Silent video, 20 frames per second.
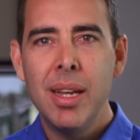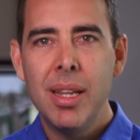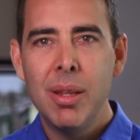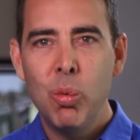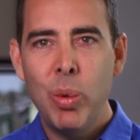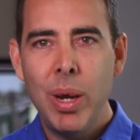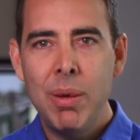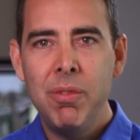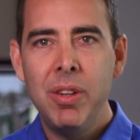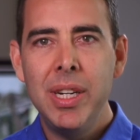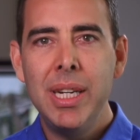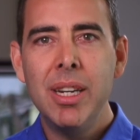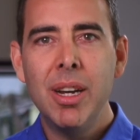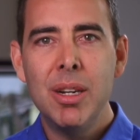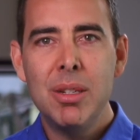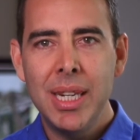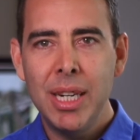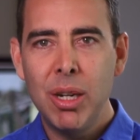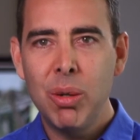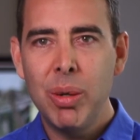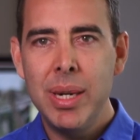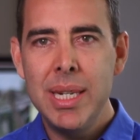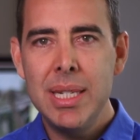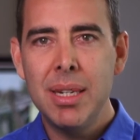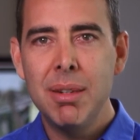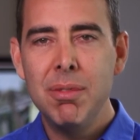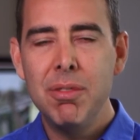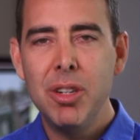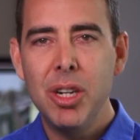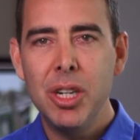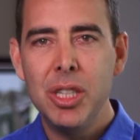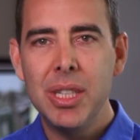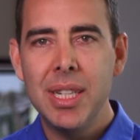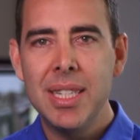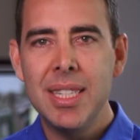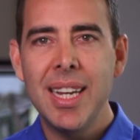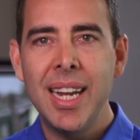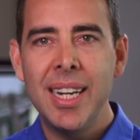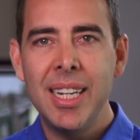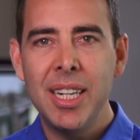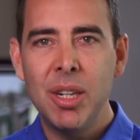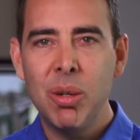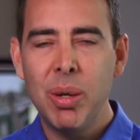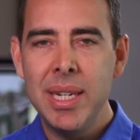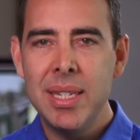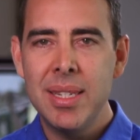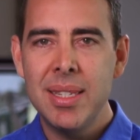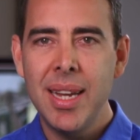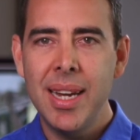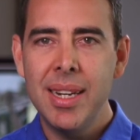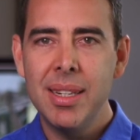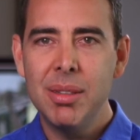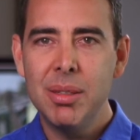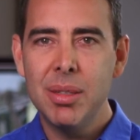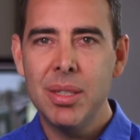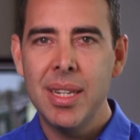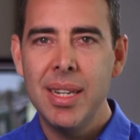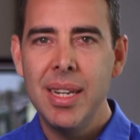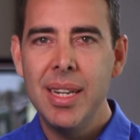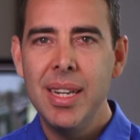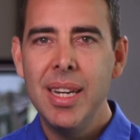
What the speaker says: web video to increase conversions and increase sales.